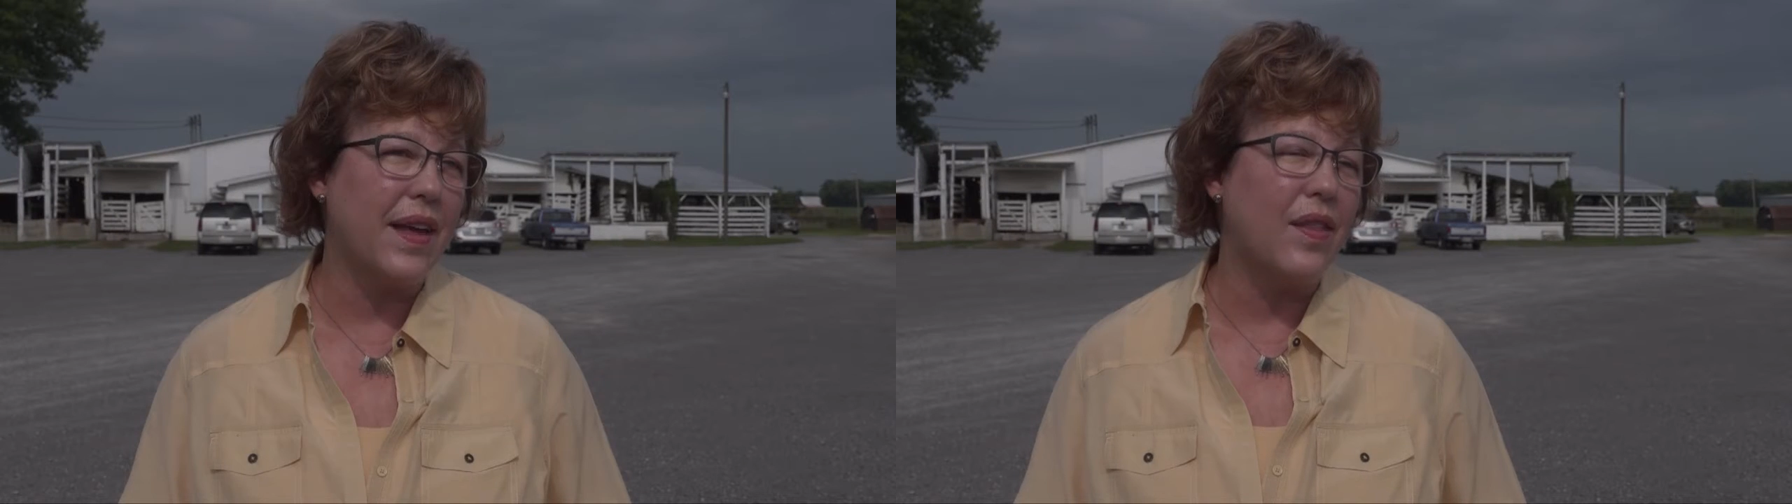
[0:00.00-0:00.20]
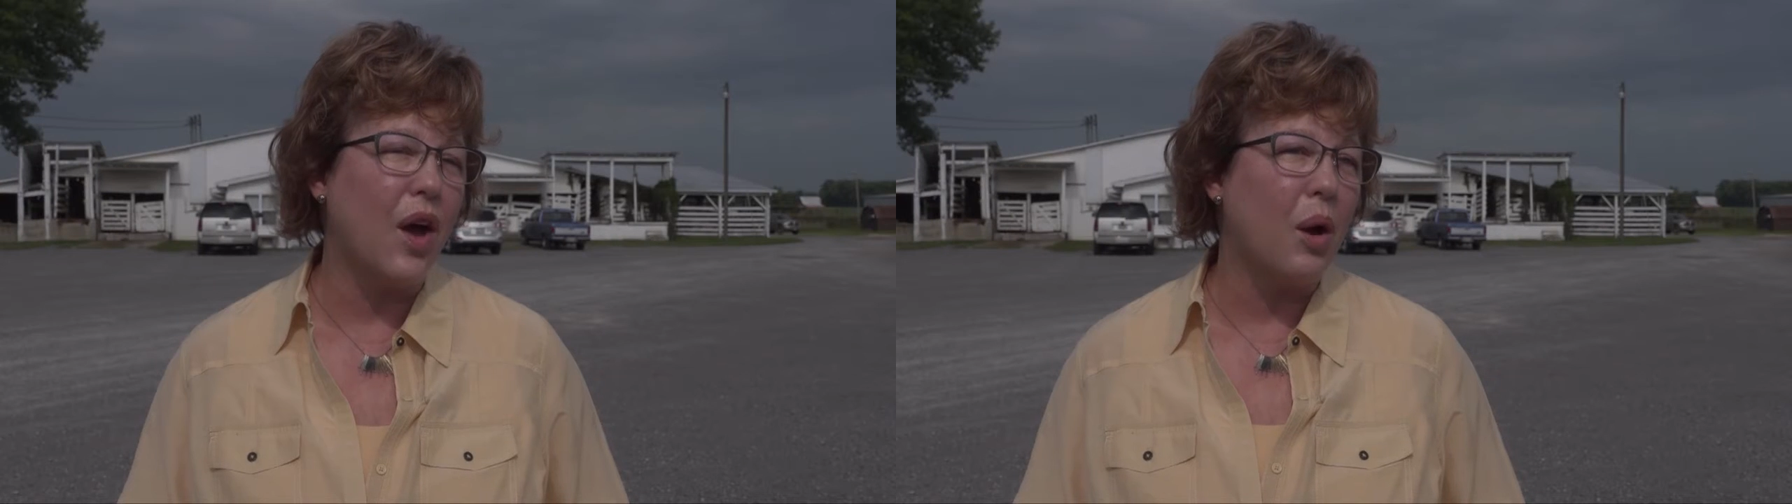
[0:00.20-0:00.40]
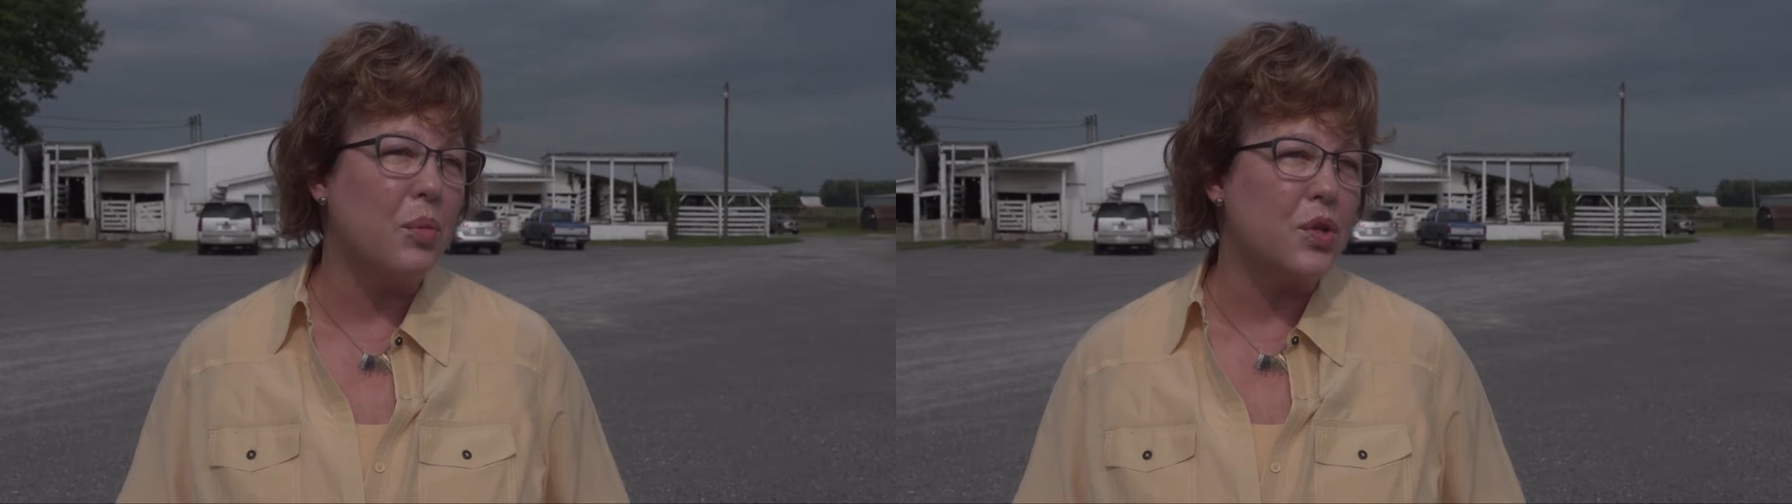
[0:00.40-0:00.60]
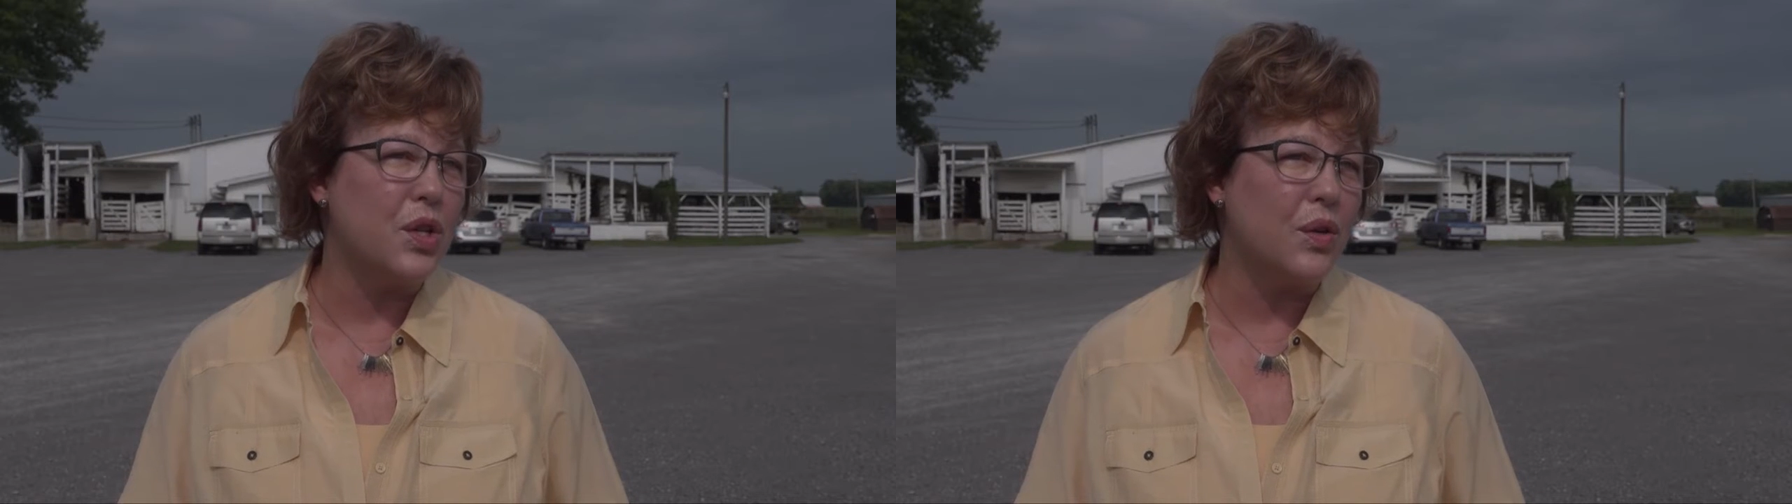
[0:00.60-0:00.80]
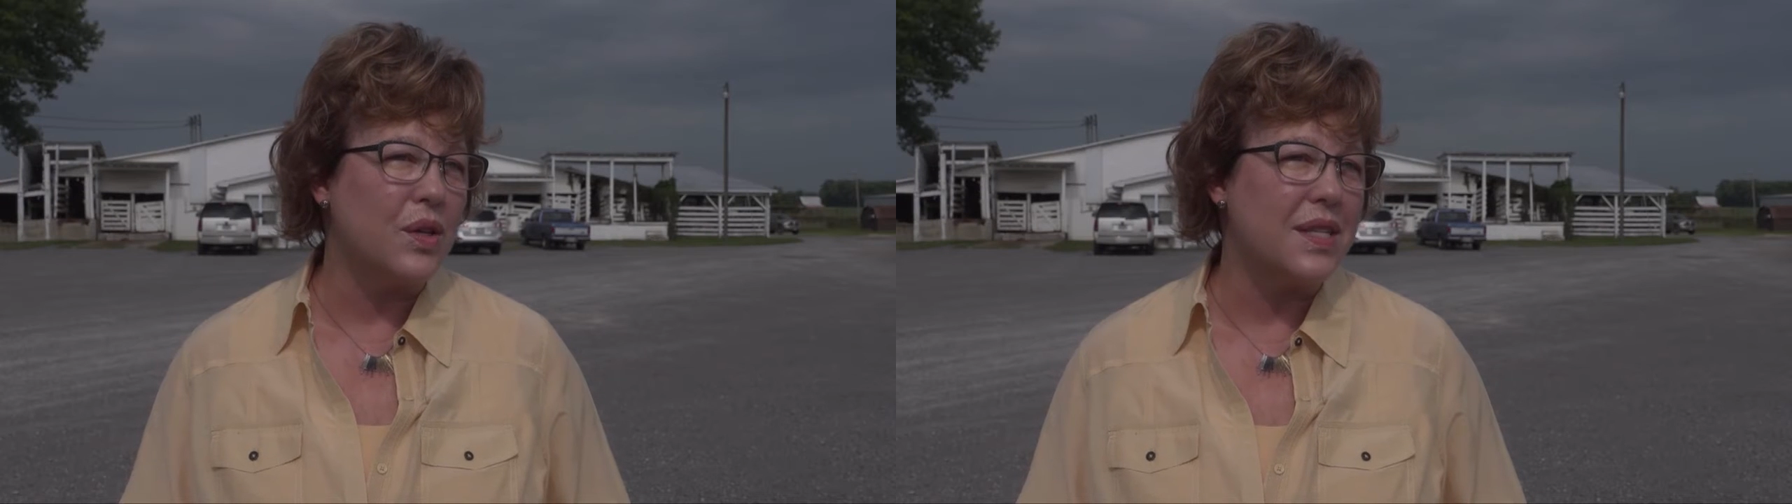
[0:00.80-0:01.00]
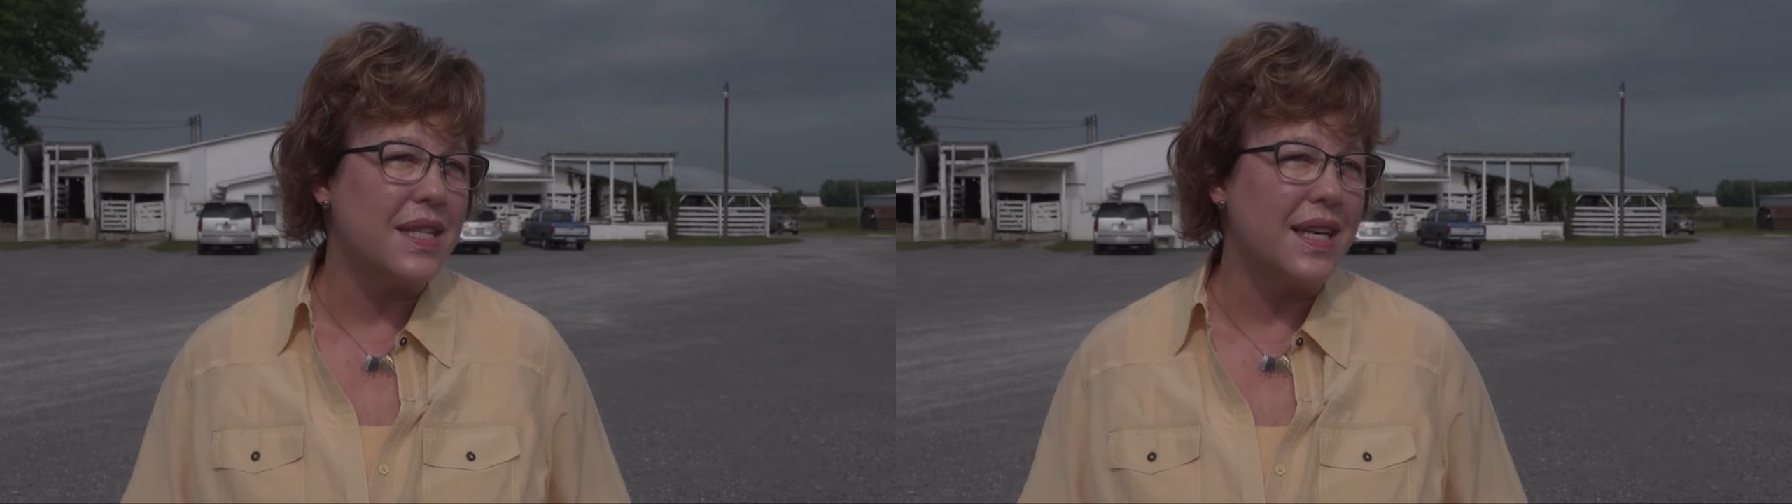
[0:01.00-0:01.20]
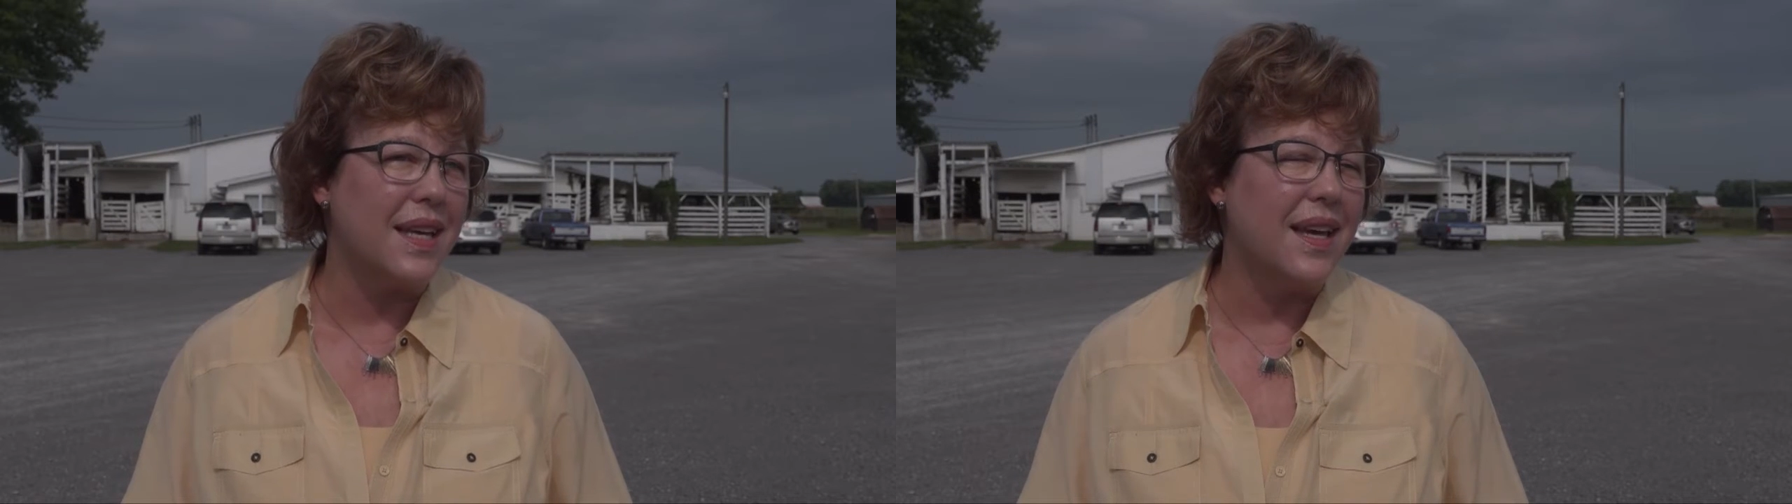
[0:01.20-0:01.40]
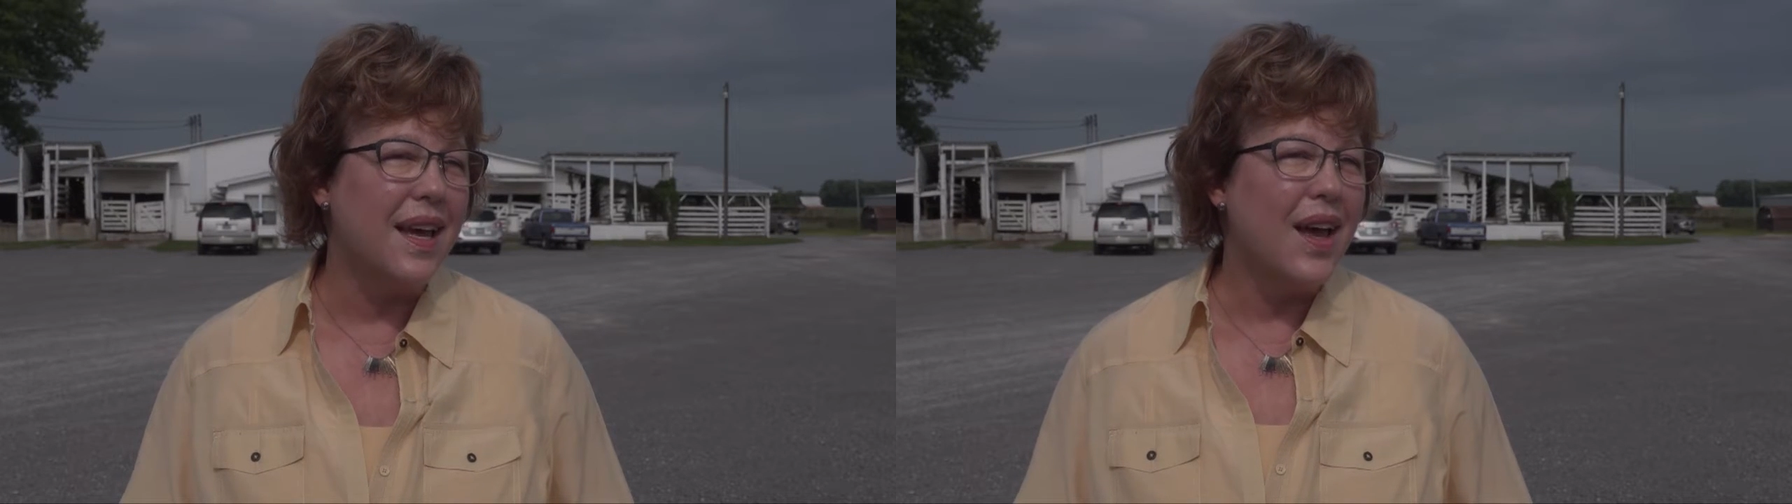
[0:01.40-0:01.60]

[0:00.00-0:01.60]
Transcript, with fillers: had the opportunity